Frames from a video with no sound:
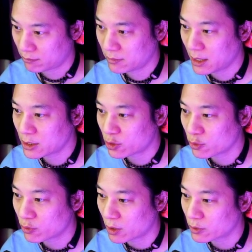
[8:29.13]
these
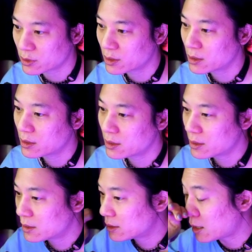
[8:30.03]
2 rows.
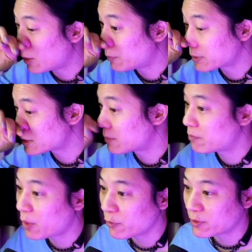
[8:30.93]
That opens up
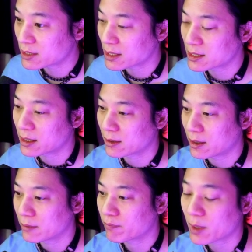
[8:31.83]
both the 6 and the
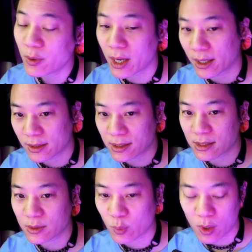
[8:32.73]
9. Oh yeah, and this
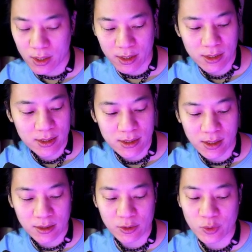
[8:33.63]
is why
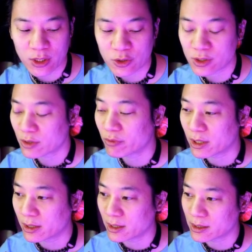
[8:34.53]
Snyder notations are
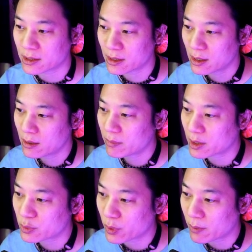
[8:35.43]
really nice,
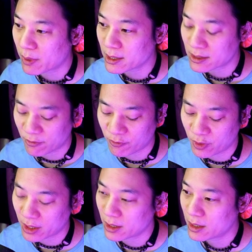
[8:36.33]
because when I place the
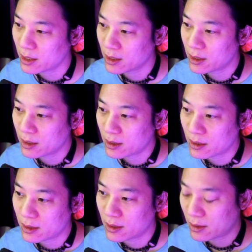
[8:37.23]
3,
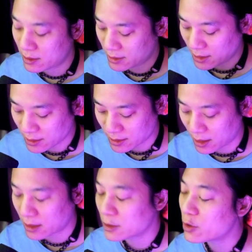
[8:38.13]
since
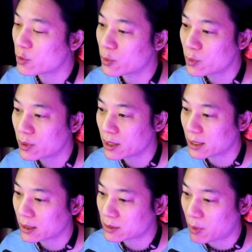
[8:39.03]
I knew
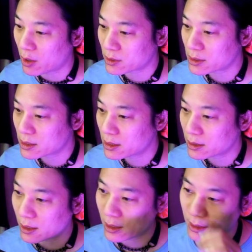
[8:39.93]
in this box
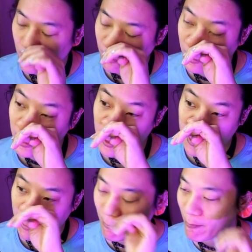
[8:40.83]
that I am,
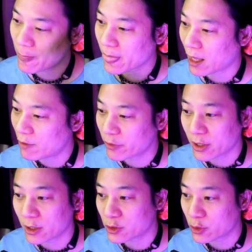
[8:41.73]
I've only
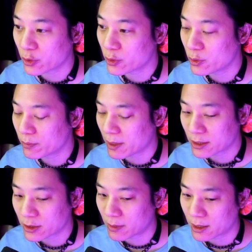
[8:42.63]
got 2
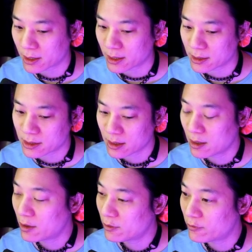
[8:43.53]
pencil markings
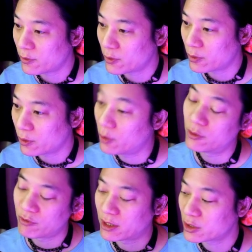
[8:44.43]
for, or
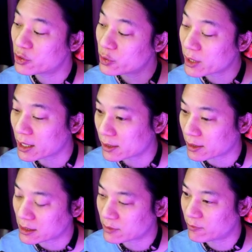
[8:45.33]
rather 2
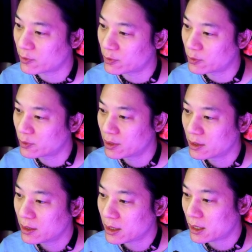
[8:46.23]
candidates for
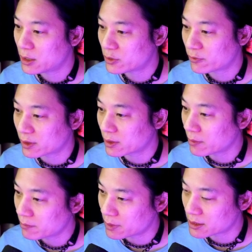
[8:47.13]
each of the
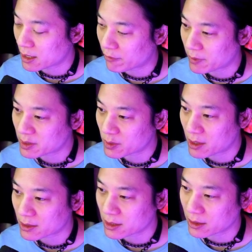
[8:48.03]
numbers that I've pencil
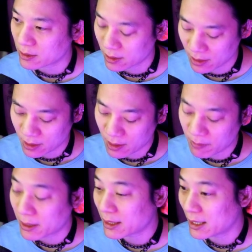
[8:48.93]
marked in.
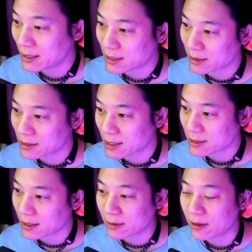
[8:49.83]
By deleting the
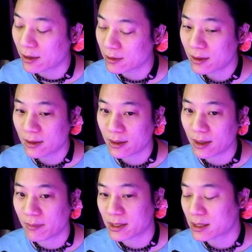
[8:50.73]
6 and the 9,
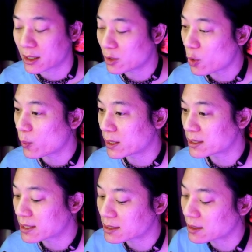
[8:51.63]
it means I know where the
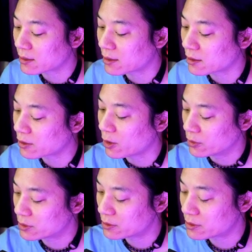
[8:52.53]
6 and the 9
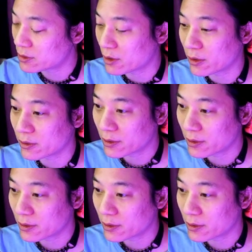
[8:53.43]
goes. So